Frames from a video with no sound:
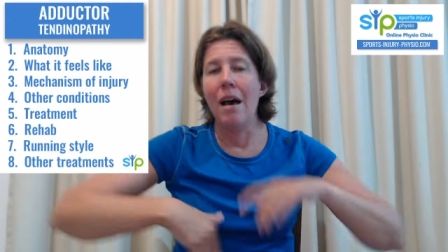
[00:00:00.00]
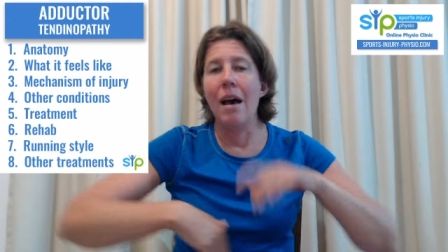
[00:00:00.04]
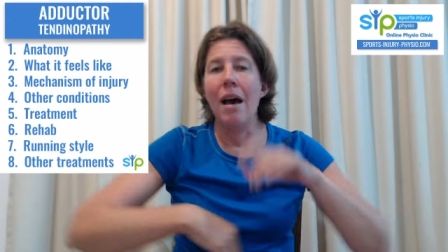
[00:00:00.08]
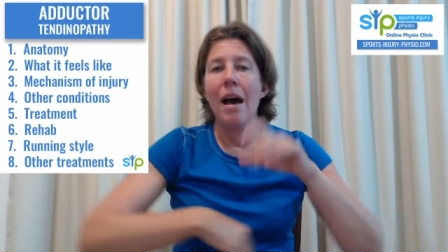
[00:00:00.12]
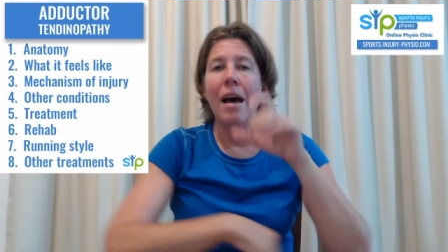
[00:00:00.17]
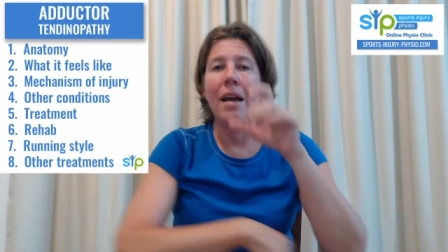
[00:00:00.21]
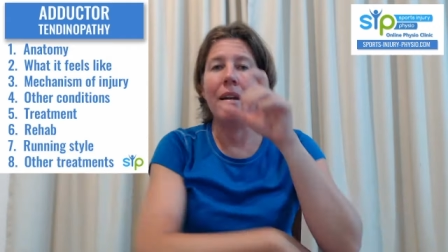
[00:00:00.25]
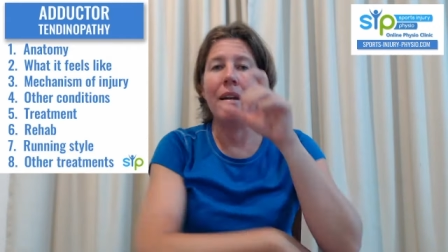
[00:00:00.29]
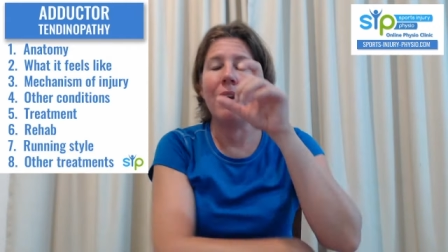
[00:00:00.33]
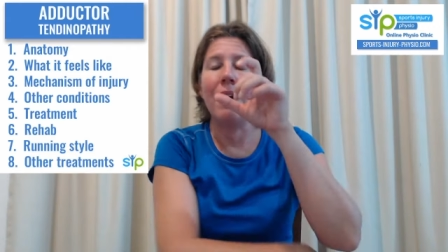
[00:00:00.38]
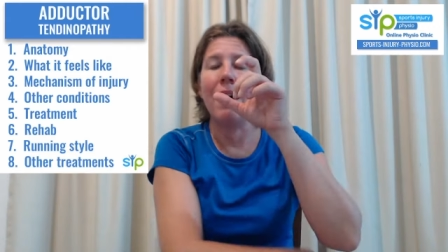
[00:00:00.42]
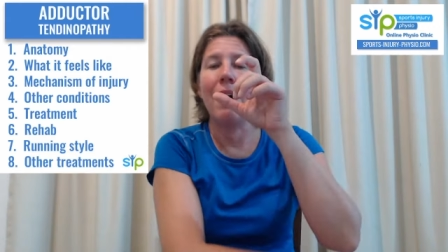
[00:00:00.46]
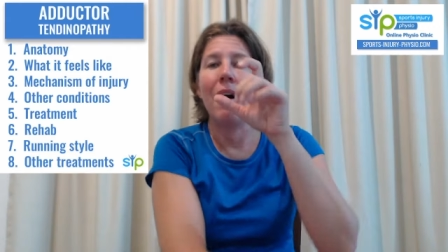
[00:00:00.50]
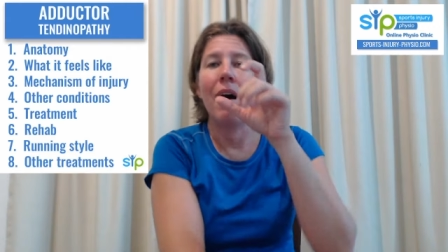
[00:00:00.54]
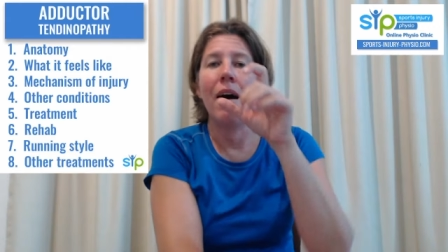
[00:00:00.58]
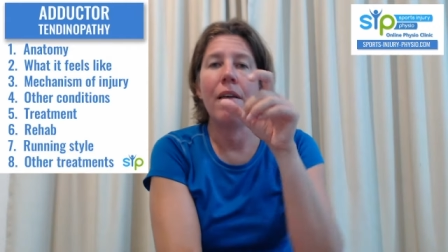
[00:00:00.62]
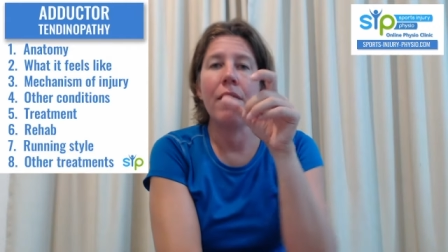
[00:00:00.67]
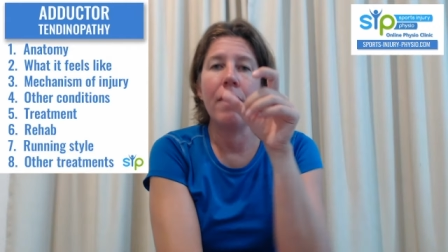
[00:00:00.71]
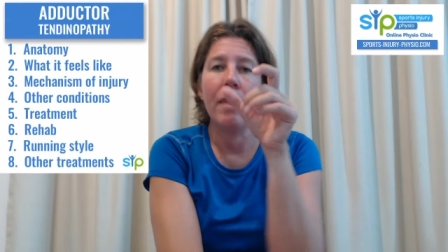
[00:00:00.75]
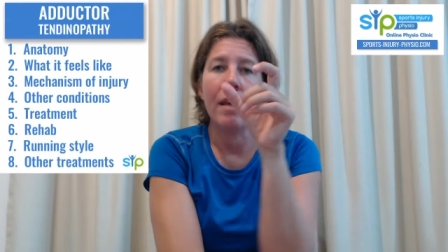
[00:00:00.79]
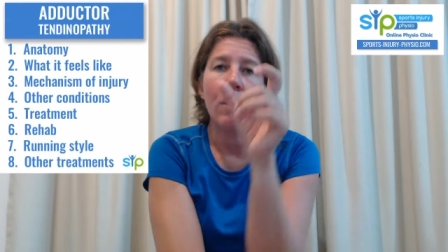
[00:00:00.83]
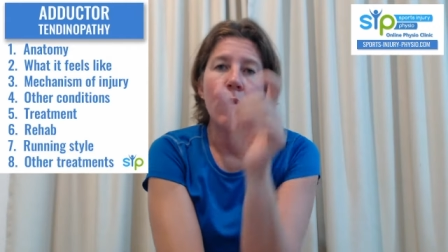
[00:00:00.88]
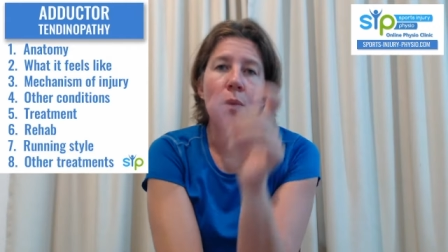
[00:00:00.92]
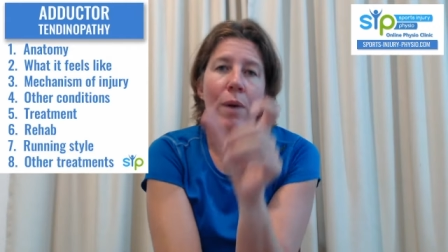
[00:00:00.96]
And I
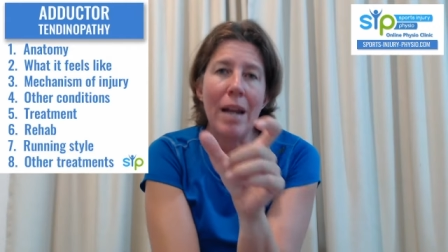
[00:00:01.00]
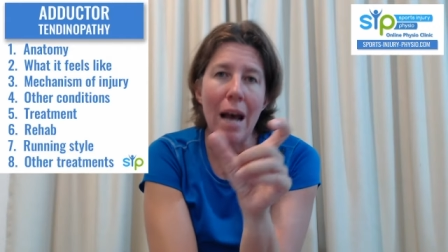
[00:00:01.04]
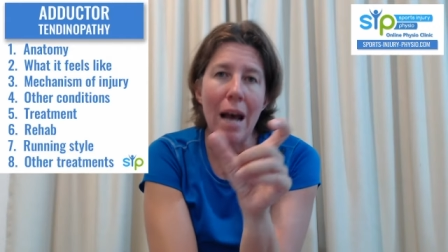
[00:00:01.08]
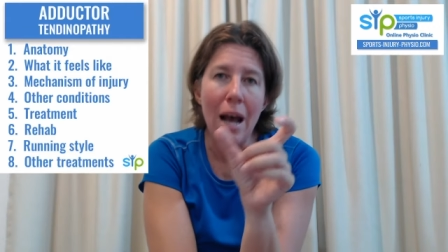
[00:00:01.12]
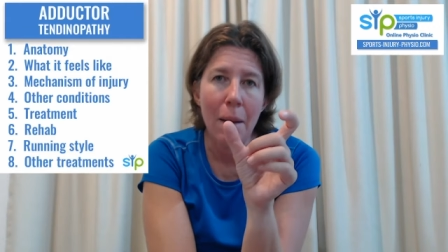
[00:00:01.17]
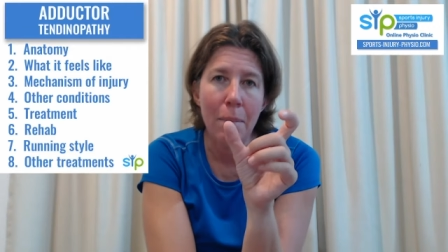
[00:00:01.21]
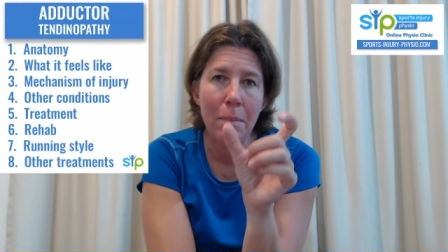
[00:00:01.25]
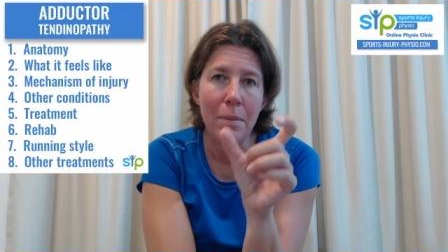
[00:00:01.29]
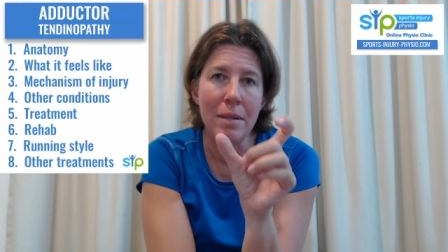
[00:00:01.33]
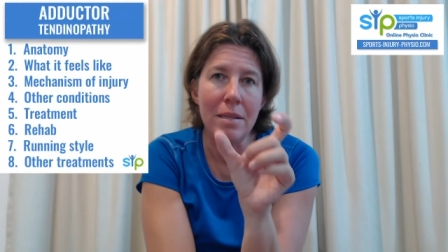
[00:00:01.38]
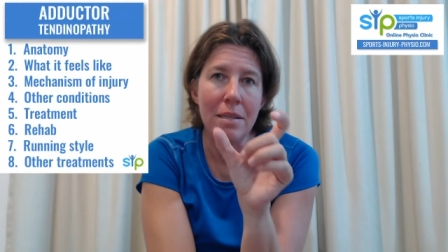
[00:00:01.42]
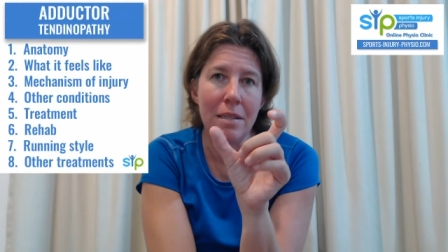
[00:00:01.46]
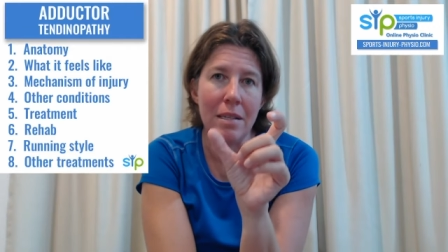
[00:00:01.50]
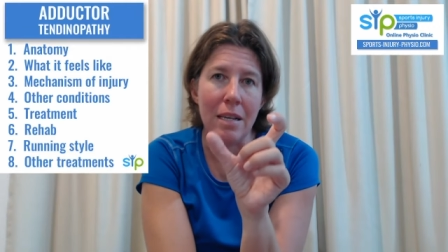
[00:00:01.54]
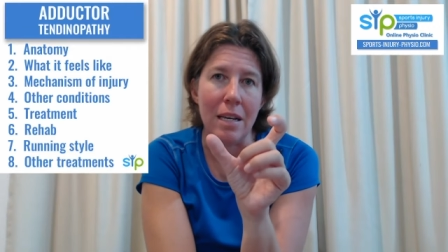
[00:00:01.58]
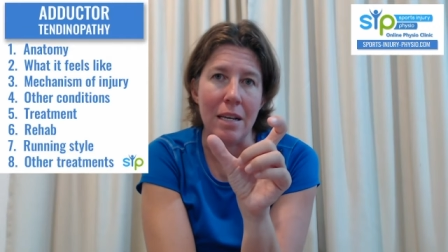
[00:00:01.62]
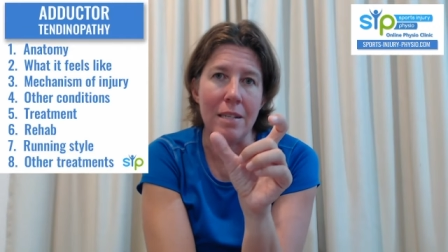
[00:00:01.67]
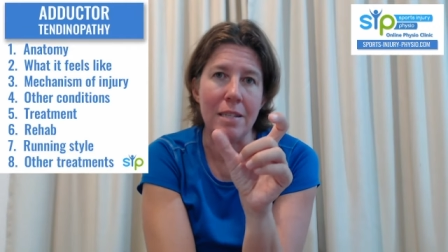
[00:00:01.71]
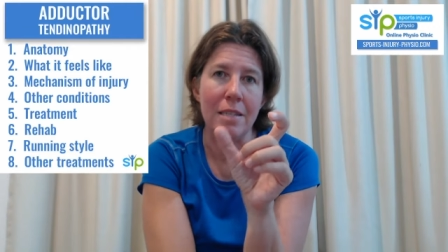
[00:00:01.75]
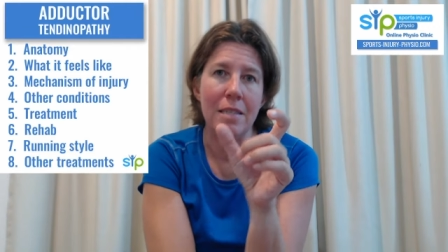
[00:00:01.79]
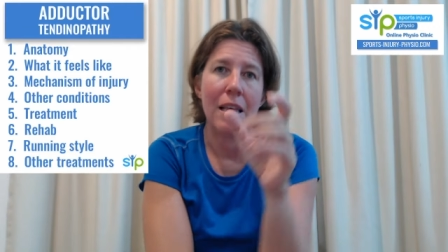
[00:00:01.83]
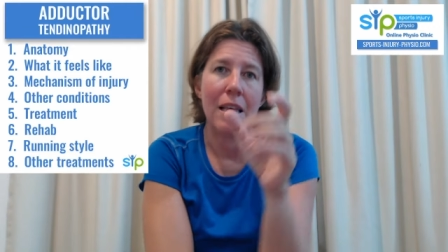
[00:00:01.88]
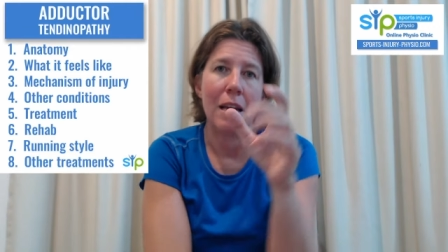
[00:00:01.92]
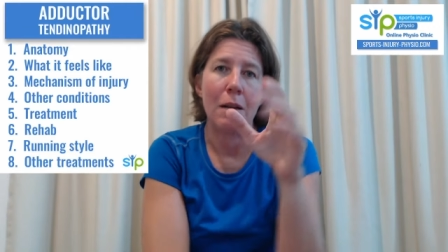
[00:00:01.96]
think what happens
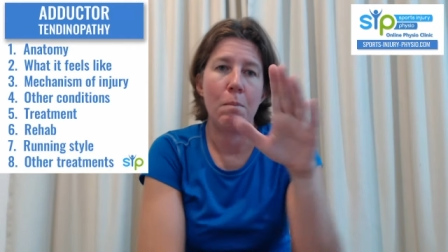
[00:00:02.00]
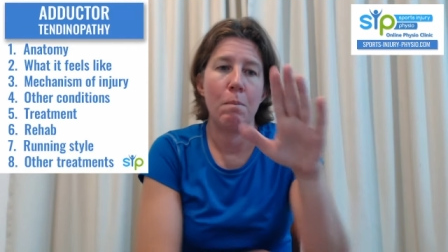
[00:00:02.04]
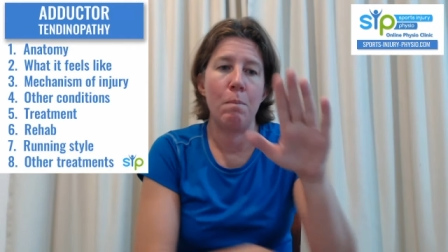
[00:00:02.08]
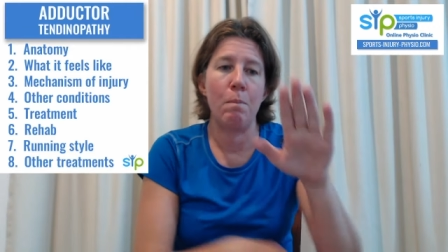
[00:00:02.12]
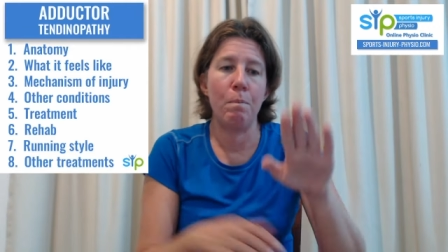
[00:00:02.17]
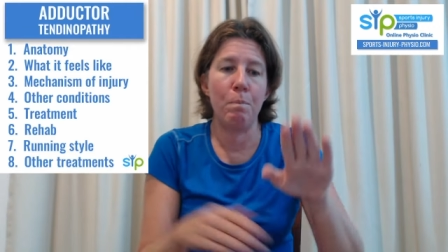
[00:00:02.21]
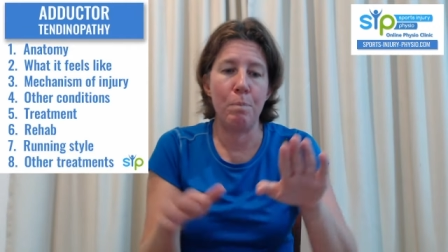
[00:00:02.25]
is that